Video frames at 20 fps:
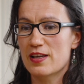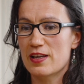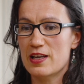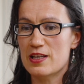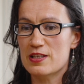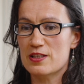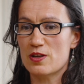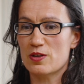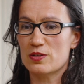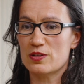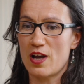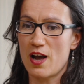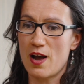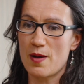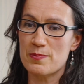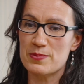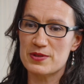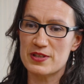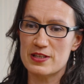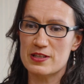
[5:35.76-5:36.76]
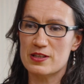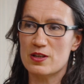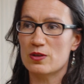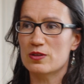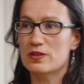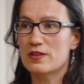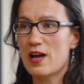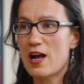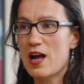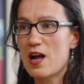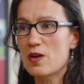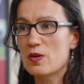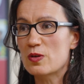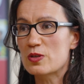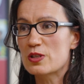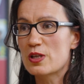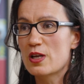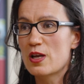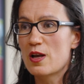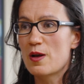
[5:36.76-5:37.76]
It's got ups, it's got
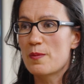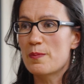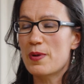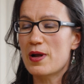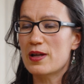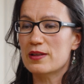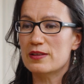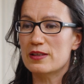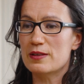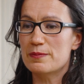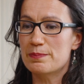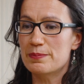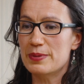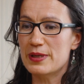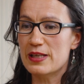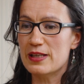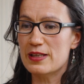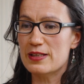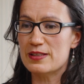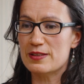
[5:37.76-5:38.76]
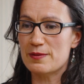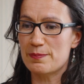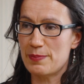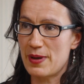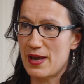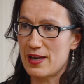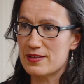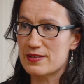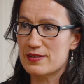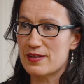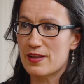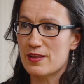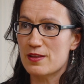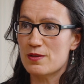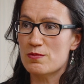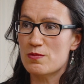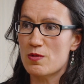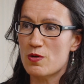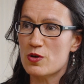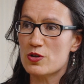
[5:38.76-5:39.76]
downs, but it brings the best and
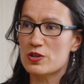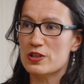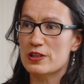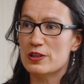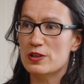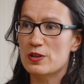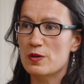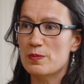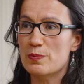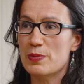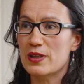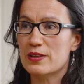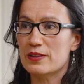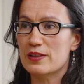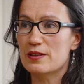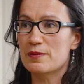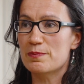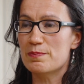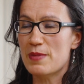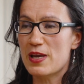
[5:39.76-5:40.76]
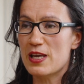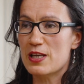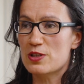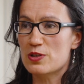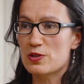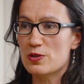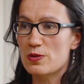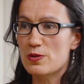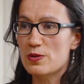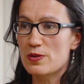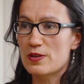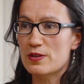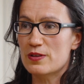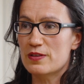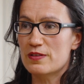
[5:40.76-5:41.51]
the worst in you, but it makes you the